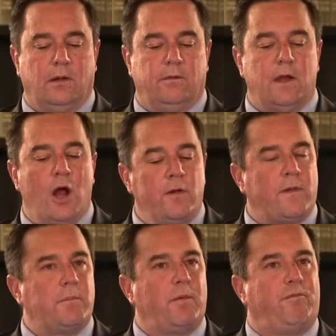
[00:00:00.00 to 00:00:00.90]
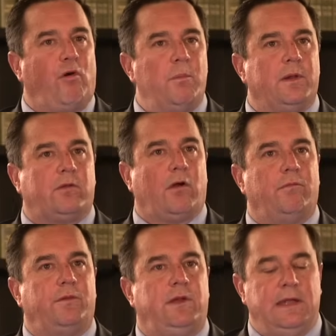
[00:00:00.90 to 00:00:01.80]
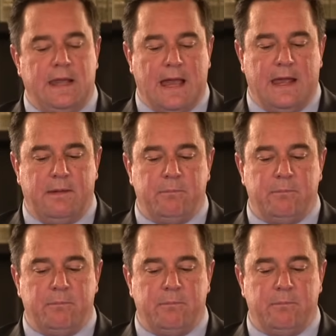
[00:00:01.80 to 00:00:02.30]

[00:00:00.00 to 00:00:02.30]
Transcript: They know that the performance of DA